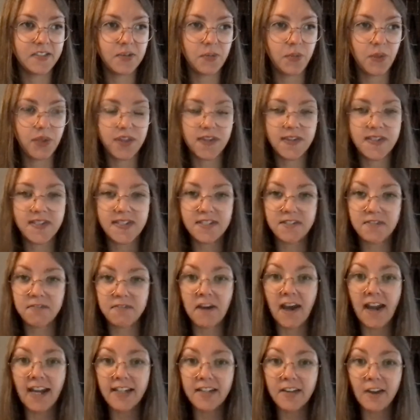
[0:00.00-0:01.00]
with this
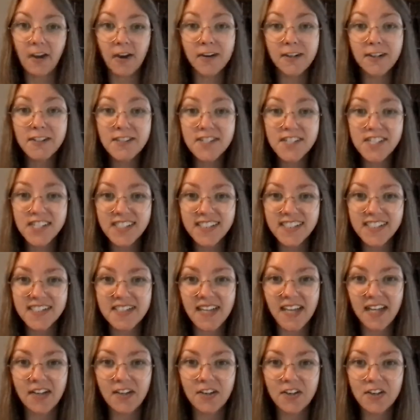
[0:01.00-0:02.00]
defined heart, this
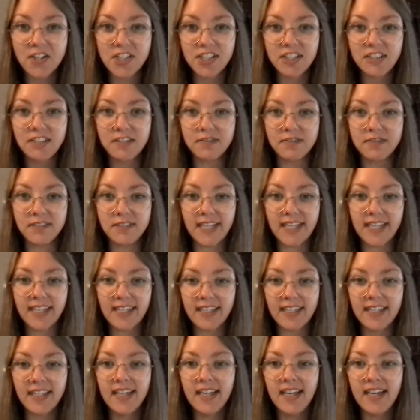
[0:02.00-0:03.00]
energy of like,
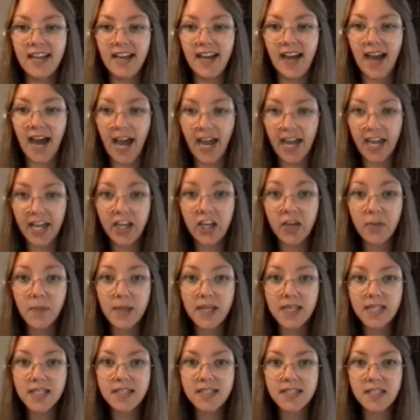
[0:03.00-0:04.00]
I
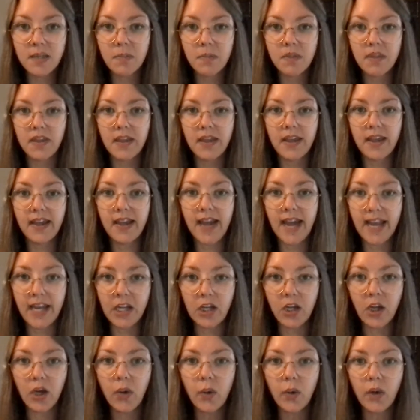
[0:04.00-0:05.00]
commit to something, I
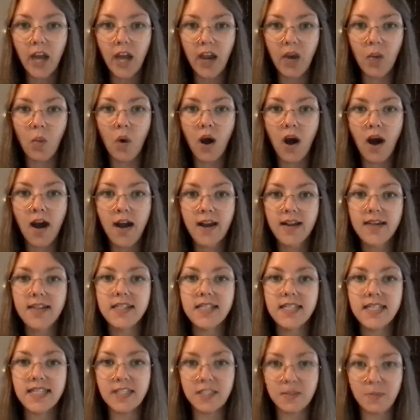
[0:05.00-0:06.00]
know what I want,
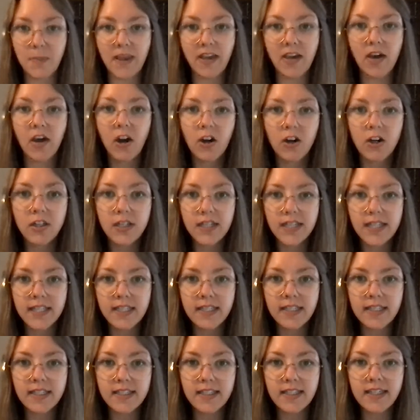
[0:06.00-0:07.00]
is my heart in
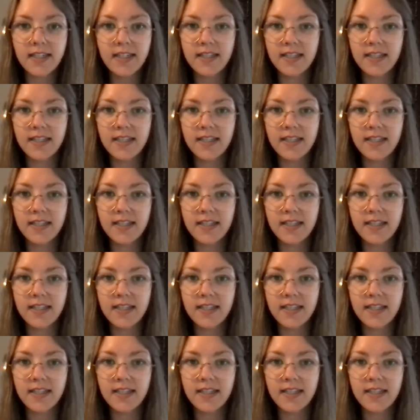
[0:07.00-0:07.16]
it?